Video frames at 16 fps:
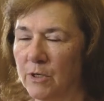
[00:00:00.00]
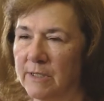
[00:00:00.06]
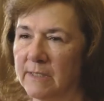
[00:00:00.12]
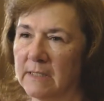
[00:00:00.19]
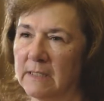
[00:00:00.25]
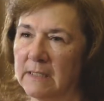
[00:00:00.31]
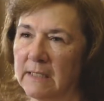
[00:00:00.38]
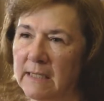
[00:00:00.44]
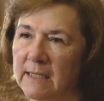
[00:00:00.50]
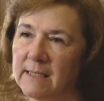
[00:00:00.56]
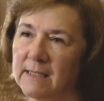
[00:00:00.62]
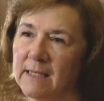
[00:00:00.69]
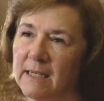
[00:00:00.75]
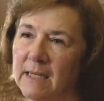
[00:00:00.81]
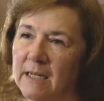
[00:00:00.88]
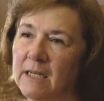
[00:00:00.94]
were
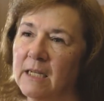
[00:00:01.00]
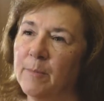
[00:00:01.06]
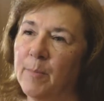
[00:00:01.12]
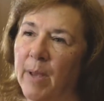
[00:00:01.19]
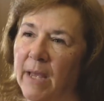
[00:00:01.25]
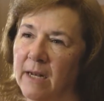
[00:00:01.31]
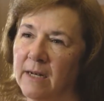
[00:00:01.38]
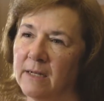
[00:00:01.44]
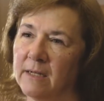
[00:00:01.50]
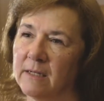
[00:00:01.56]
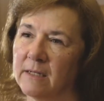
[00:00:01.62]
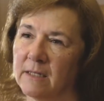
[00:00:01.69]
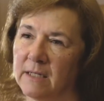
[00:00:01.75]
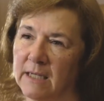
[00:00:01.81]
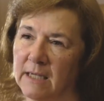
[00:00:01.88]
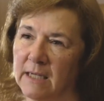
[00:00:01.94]
six
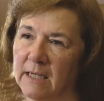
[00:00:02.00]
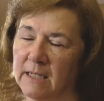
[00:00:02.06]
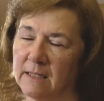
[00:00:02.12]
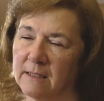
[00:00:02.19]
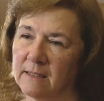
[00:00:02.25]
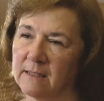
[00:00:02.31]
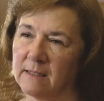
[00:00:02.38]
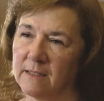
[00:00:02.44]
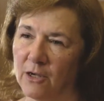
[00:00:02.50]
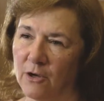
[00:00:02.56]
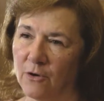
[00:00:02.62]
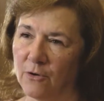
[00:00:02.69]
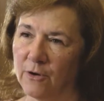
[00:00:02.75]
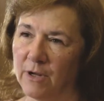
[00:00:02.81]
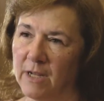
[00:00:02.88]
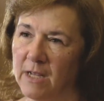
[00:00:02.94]
independently
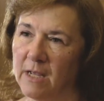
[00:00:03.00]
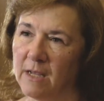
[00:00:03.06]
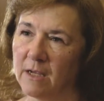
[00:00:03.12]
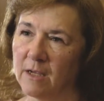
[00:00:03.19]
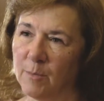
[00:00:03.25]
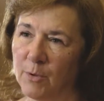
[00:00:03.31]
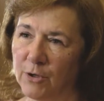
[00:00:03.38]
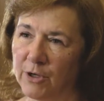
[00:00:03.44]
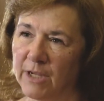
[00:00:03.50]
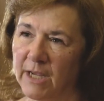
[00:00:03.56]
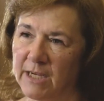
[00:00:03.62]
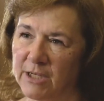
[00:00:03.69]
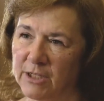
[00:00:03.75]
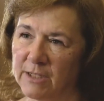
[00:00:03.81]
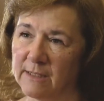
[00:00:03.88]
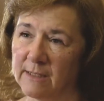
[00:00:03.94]
installed
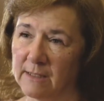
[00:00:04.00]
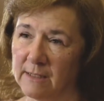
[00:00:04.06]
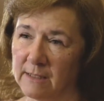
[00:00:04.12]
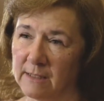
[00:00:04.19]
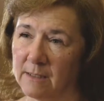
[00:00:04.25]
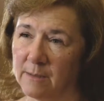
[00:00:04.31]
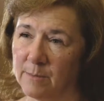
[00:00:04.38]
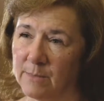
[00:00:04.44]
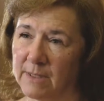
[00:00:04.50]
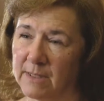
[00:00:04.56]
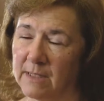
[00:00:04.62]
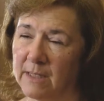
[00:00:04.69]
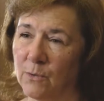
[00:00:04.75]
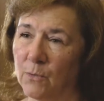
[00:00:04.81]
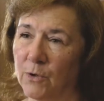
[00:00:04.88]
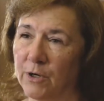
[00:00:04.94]
communication systems
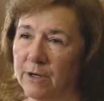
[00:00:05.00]
that